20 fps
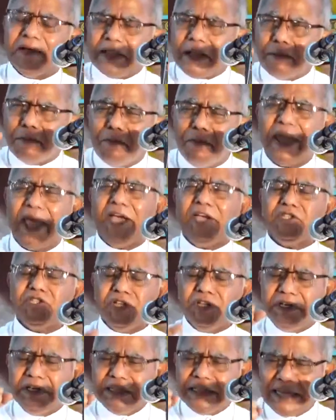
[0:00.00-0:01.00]
that
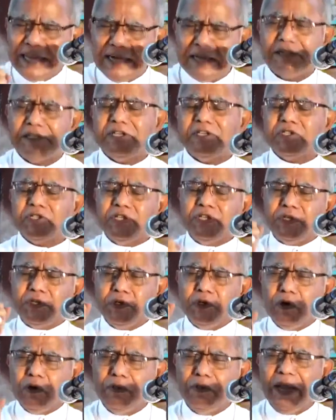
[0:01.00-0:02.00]
passion enters into
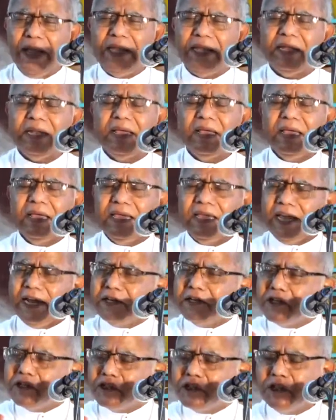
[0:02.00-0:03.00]
your mind,
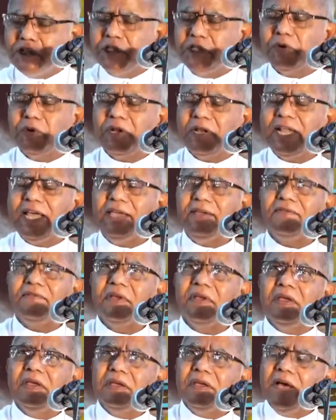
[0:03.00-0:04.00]
enters into your life,
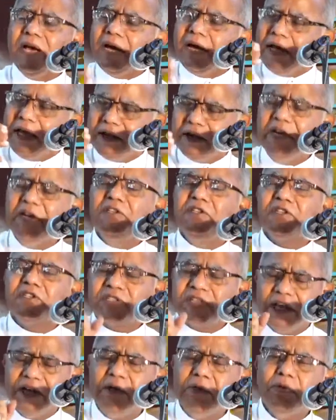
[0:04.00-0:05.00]
a religious
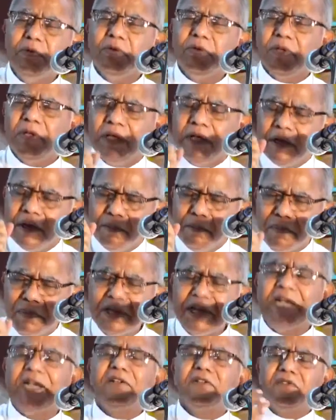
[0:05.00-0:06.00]
can do
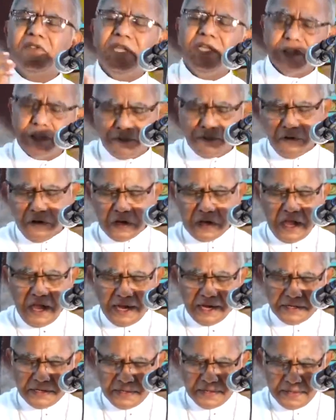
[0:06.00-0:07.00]
great things for
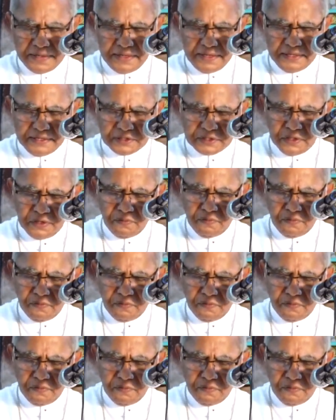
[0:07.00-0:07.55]
God. So